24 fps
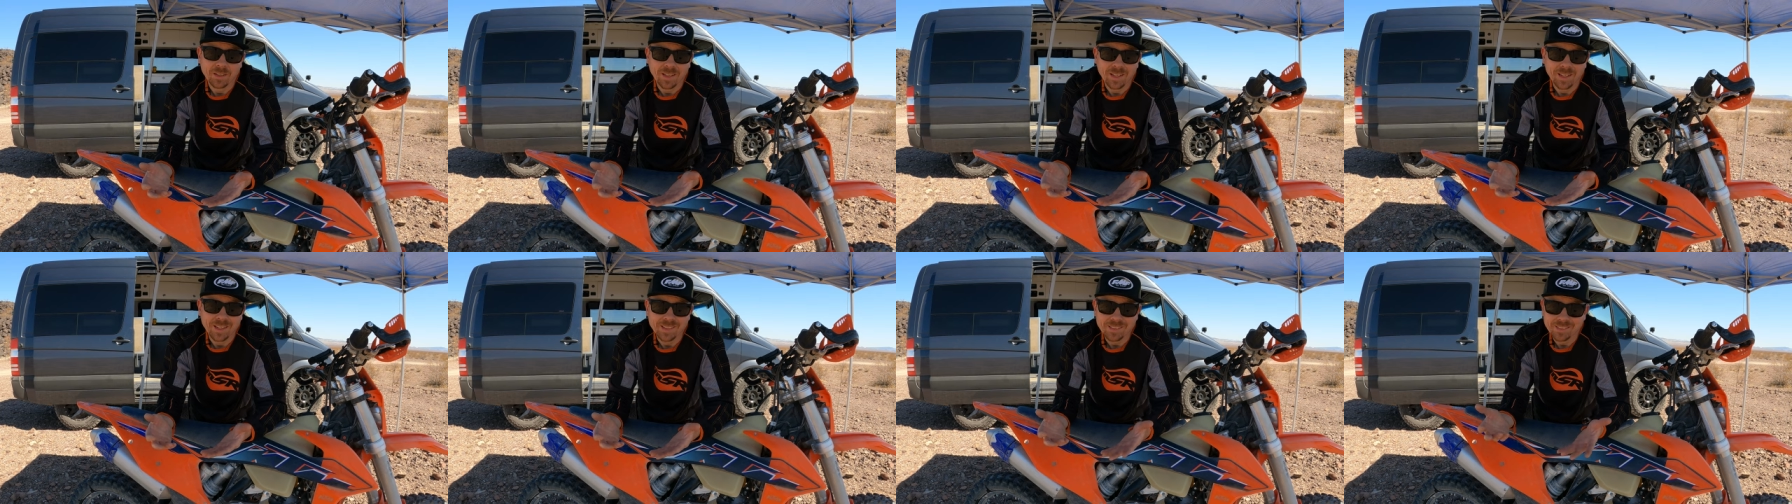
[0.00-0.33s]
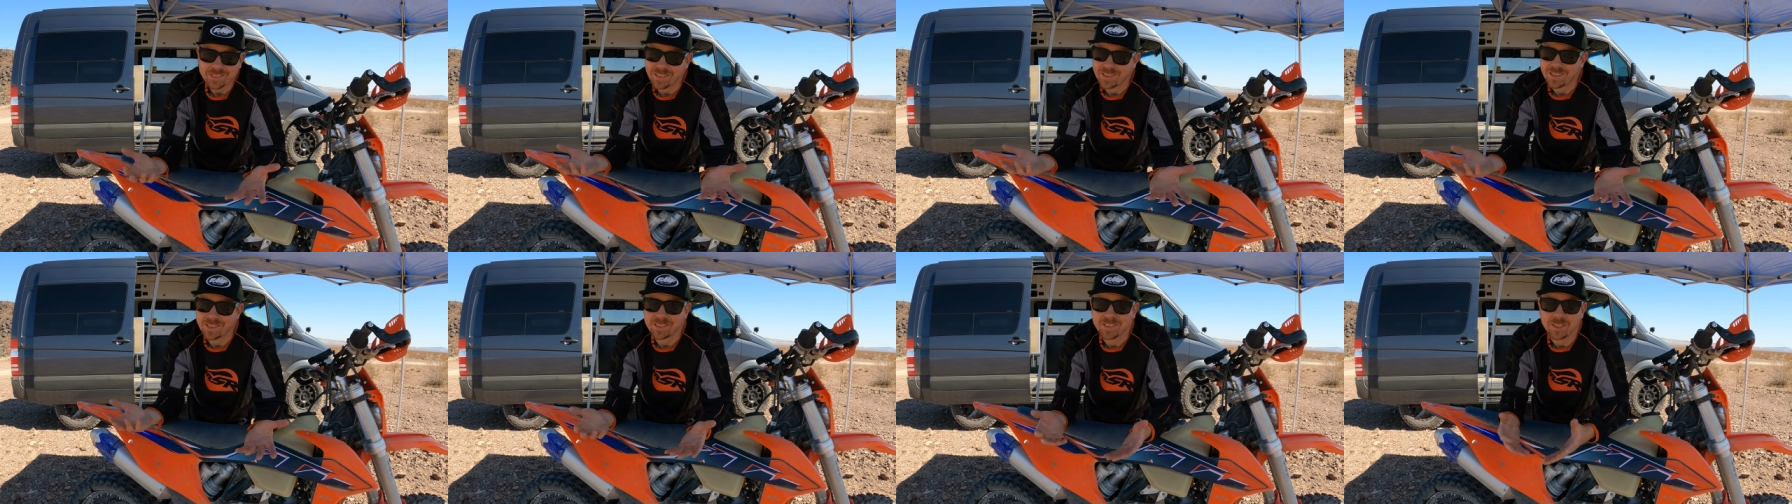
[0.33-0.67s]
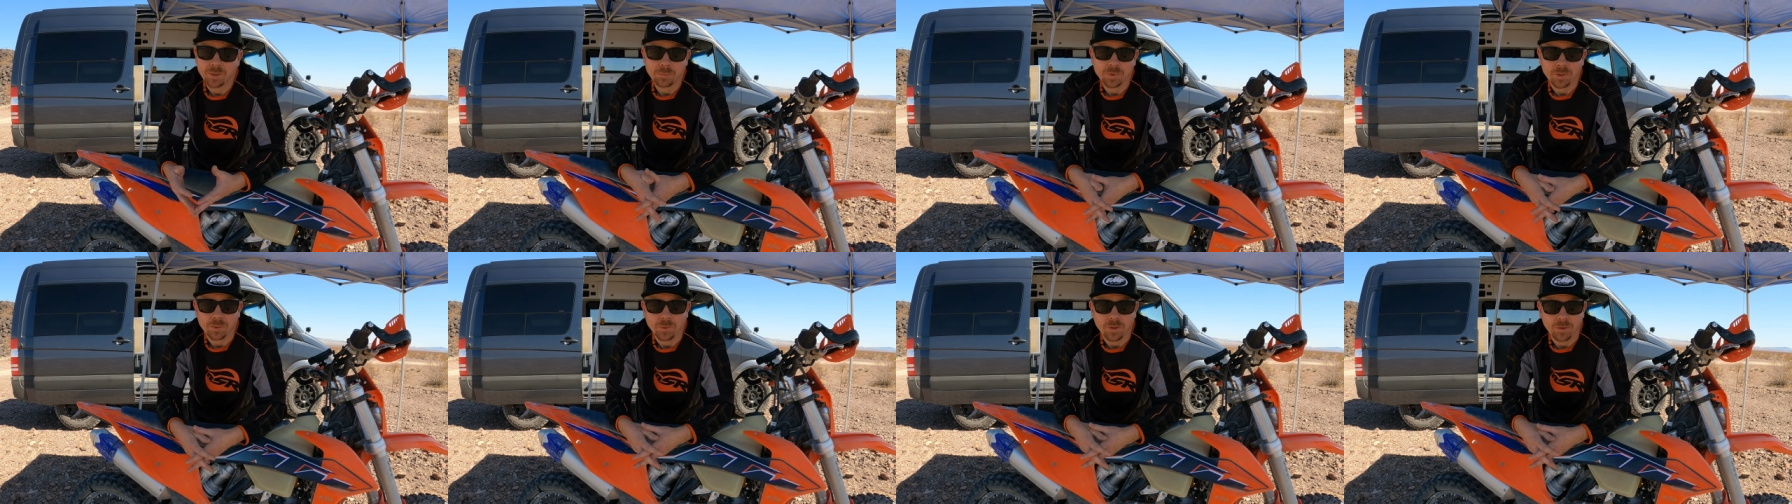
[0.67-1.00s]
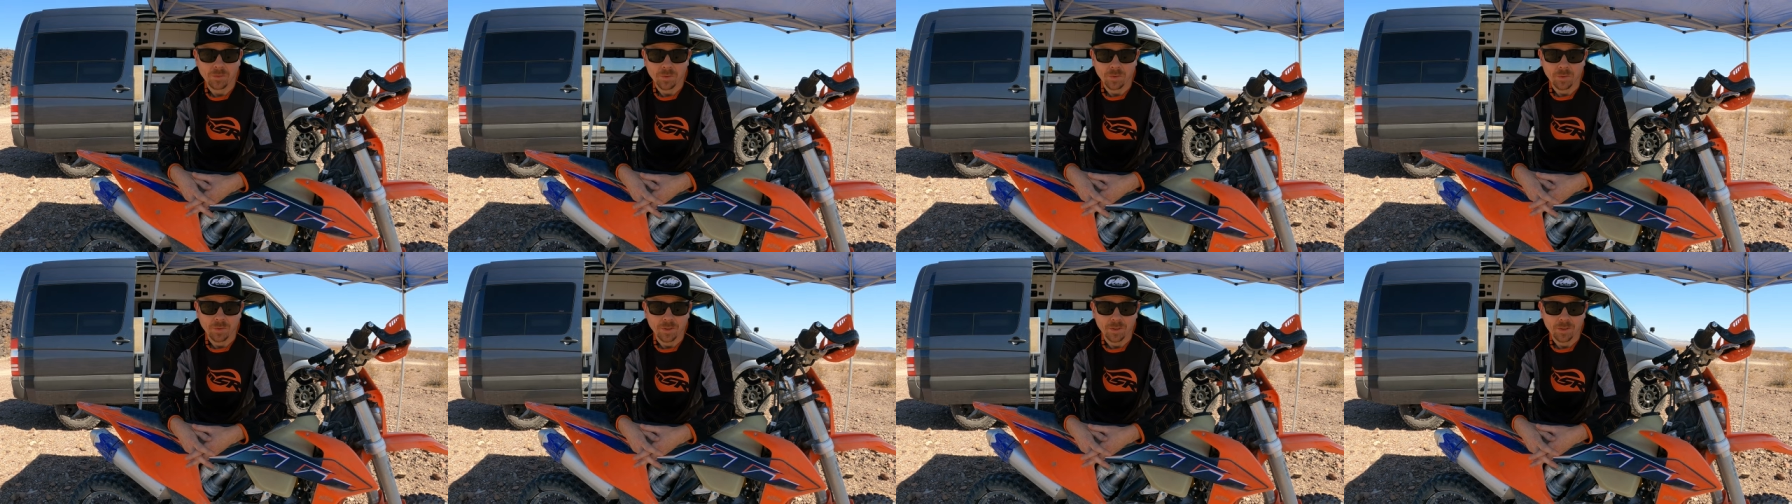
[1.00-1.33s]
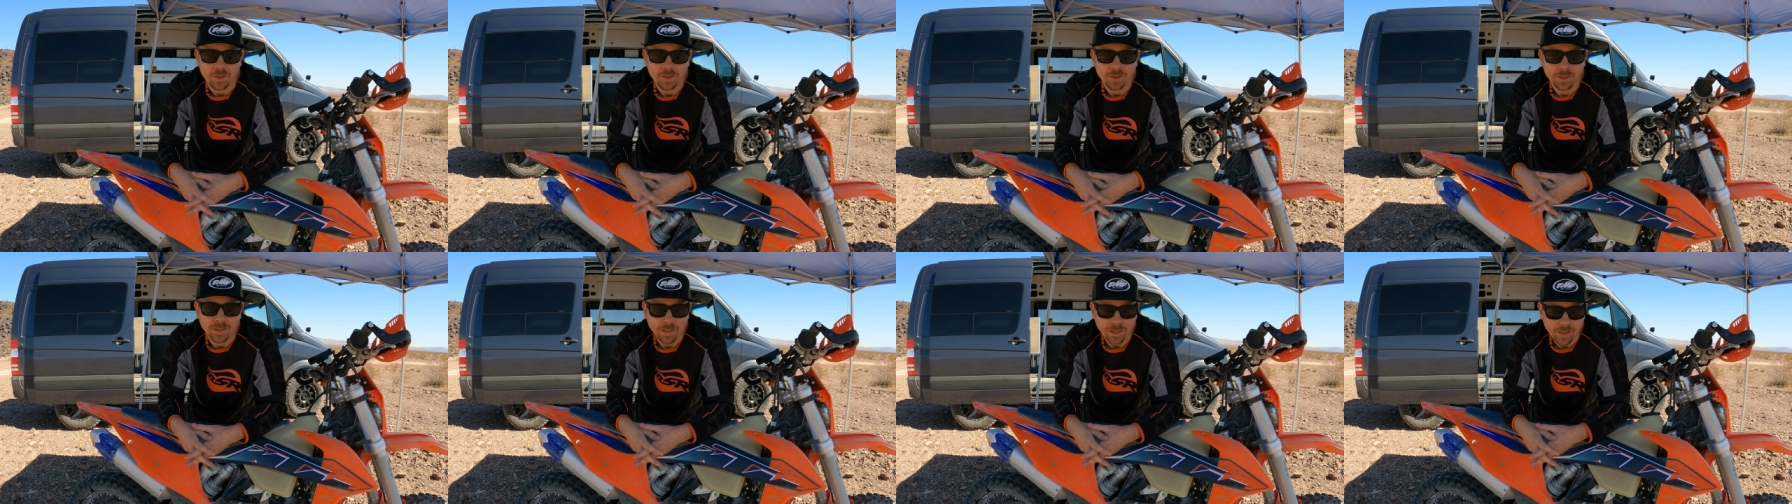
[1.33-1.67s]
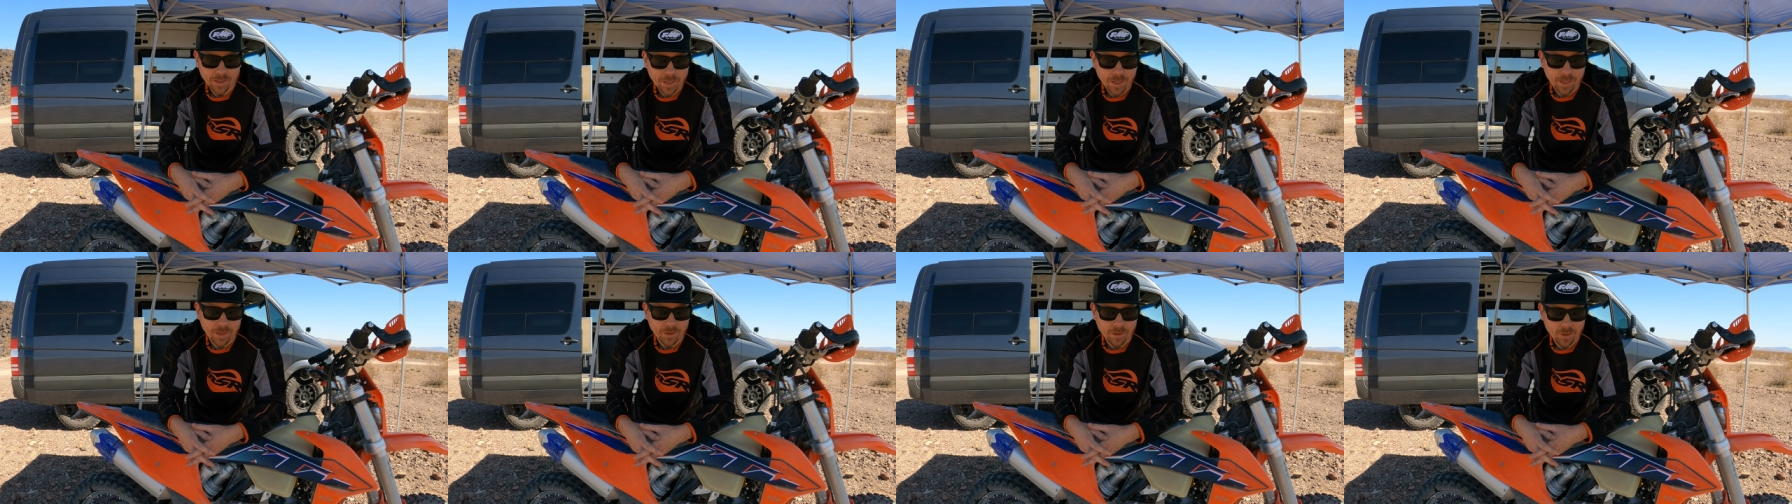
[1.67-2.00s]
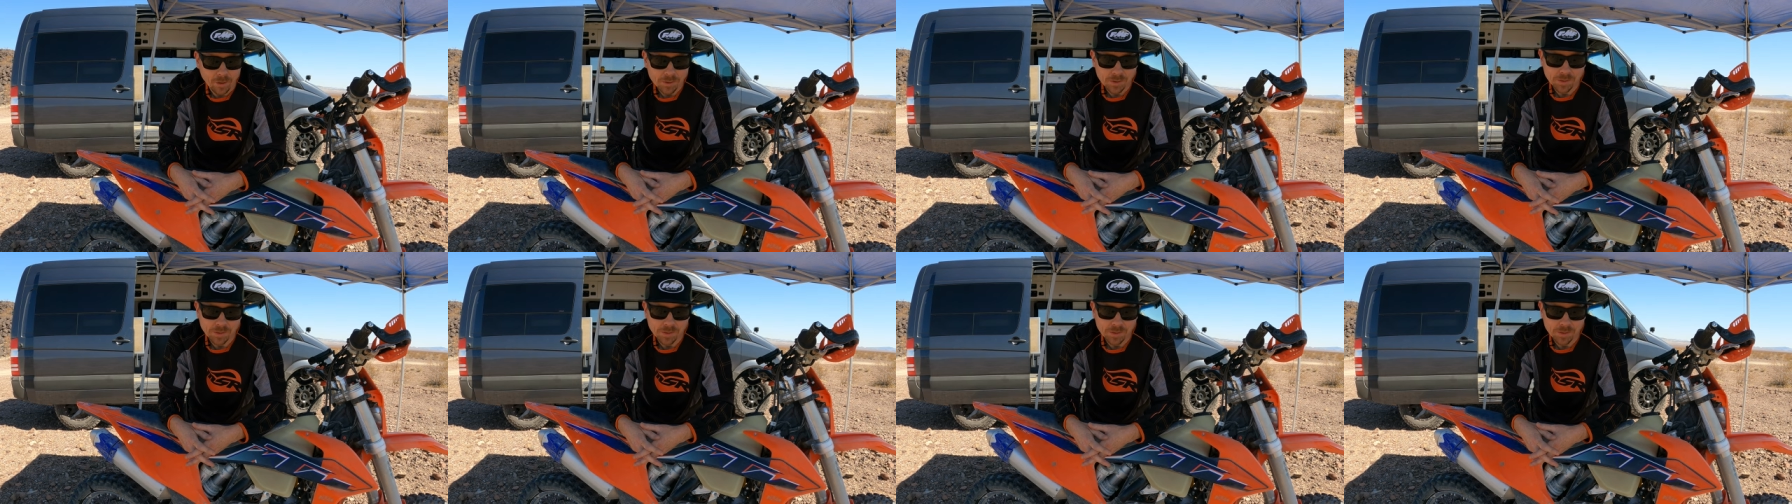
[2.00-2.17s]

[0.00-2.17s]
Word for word: in the ass, I simply won't do it. And that kind